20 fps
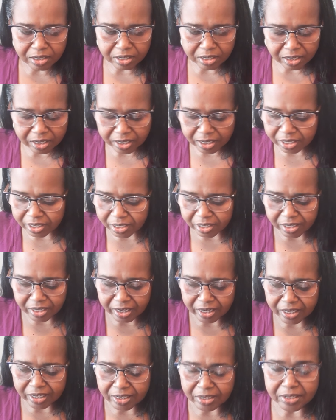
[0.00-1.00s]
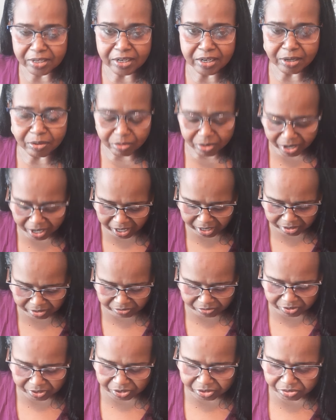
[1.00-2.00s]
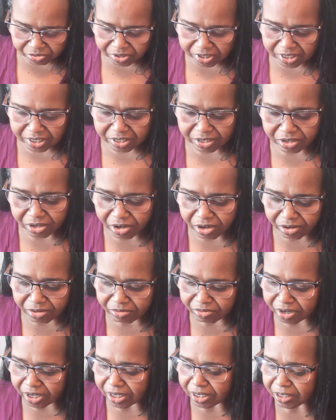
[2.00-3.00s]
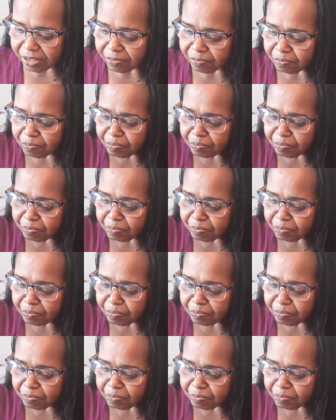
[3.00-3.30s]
And like I said, they were out of the green already.